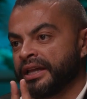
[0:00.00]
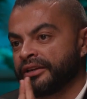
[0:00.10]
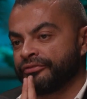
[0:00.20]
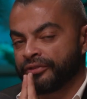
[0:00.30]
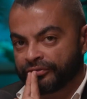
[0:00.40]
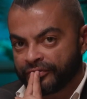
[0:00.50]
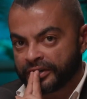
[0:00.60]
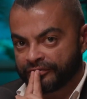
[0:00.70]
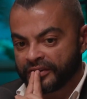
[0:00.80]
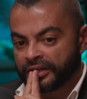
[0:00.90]
like
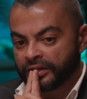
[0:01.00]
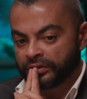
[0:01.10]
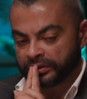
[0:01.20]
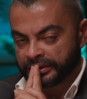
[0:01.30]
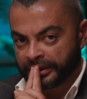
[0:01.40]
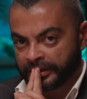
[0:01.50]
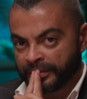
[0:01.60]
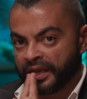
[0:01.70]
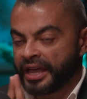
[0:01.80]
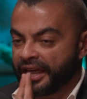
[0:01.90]
for a very long
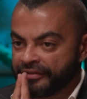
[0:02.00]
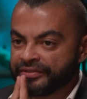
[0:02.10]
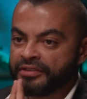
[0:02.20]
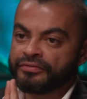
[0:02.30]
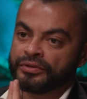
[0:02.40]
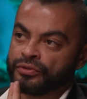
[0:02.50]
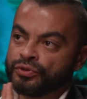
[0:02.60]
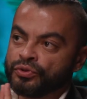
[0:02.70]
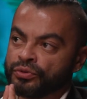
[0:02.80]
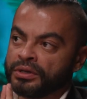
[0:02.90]
time, I've never
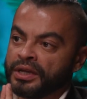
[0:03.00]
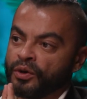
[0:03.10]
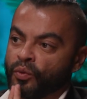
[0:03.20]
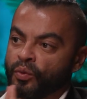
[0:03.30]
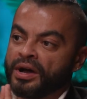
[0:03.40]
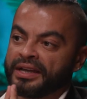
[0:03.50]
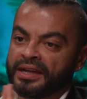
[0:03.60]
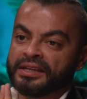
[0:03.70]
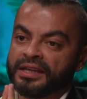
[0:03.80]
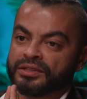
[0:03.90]
knew why
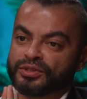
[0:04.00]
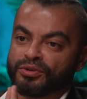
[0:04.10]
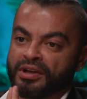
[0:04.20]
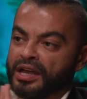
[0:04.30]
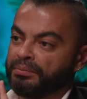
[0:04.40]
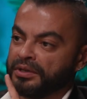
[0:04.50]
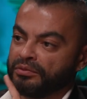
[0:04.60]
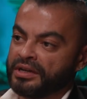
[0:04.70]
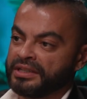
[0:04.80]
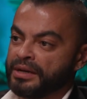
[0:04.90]
I get so happy
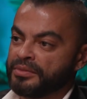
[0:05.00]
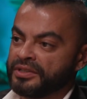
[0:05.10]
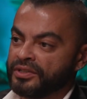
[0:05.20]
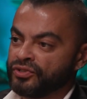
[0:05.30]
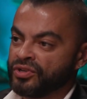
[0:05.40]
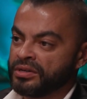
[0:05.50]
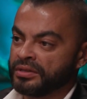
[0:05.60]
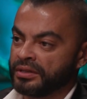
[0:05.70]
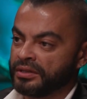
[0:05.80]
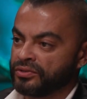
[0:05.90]
when I'm in the
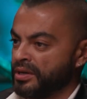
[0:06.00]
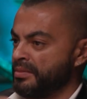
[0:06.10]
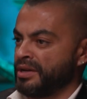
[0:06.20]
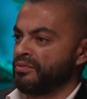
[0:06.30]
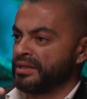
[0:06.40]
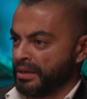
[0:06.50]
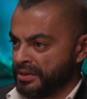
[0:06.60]
jungle. So I'm like, what,